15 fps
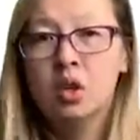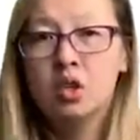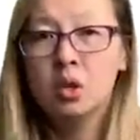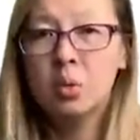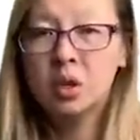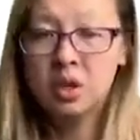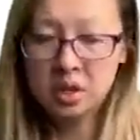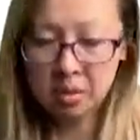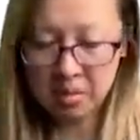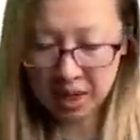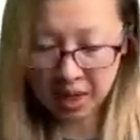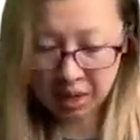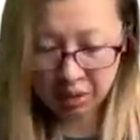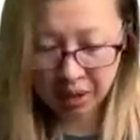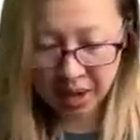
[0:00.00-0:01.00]
So, what does it
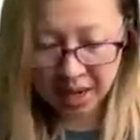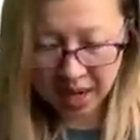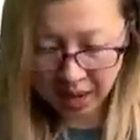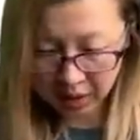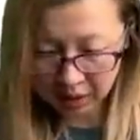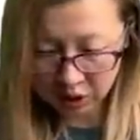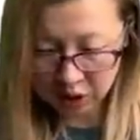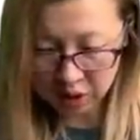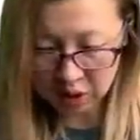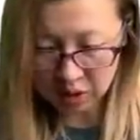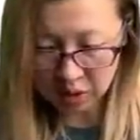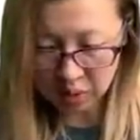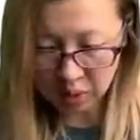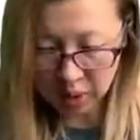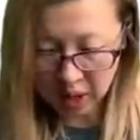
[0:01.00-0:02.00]
mean if we're
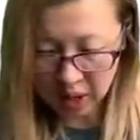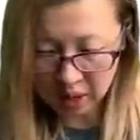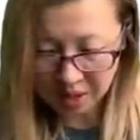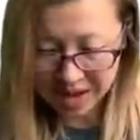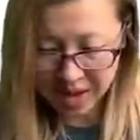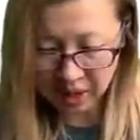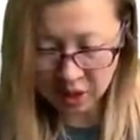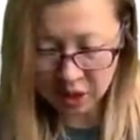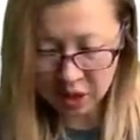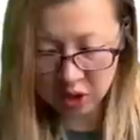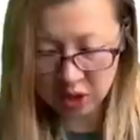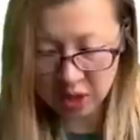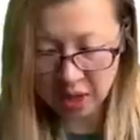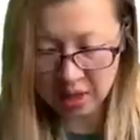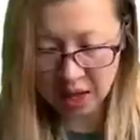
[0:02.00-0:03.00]
negligent? Well,
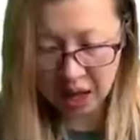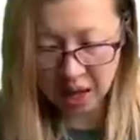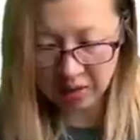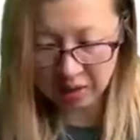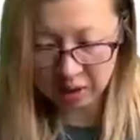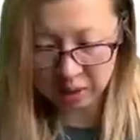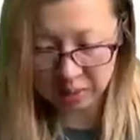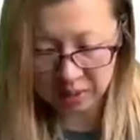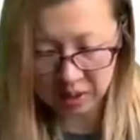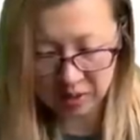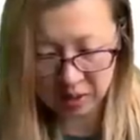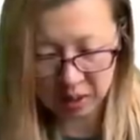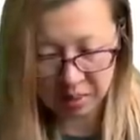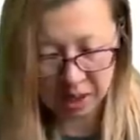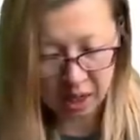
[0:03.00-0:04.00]
negligence does have a
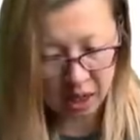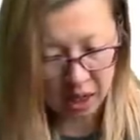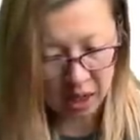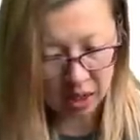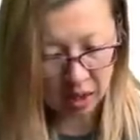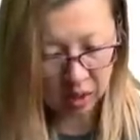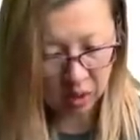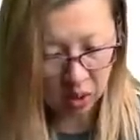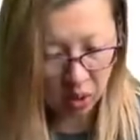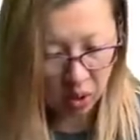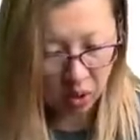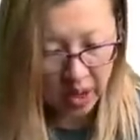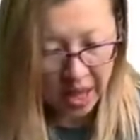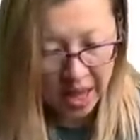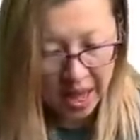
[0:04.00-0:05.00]
specific meaning in the law.